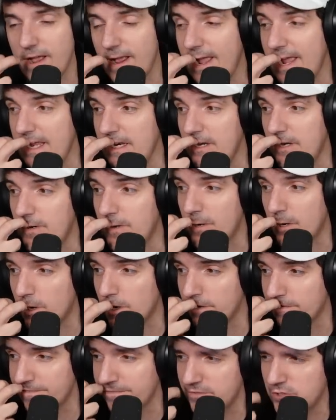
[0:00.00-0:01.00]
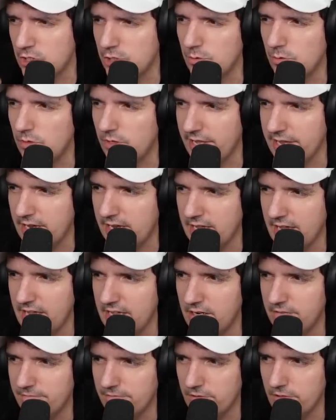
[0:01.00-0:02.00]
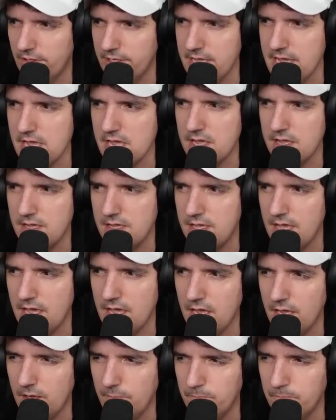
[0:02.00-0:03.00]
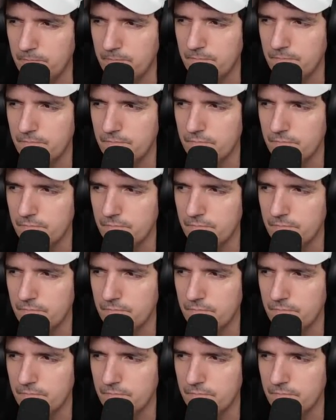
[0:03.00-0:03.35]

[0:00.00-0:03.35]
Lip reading: a nerf to, like, kind of late game